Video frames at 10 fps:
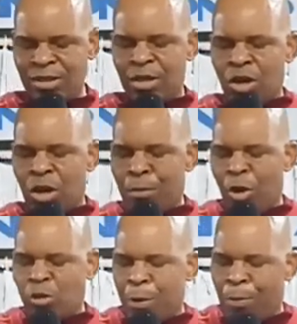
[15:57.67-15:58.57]
Mm.
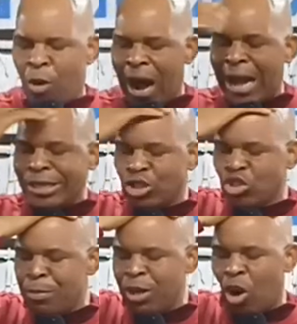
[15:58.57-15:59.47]
Most people are
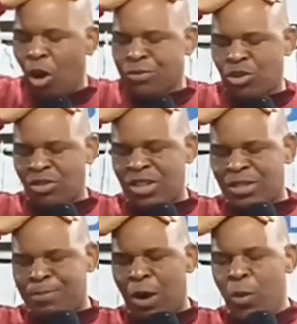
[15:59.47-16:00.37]
dreaming of
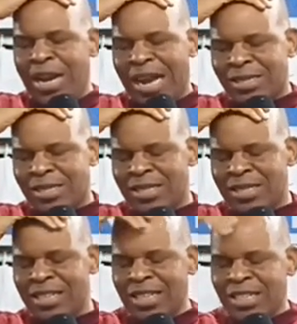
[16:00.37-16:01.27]
success, but winners,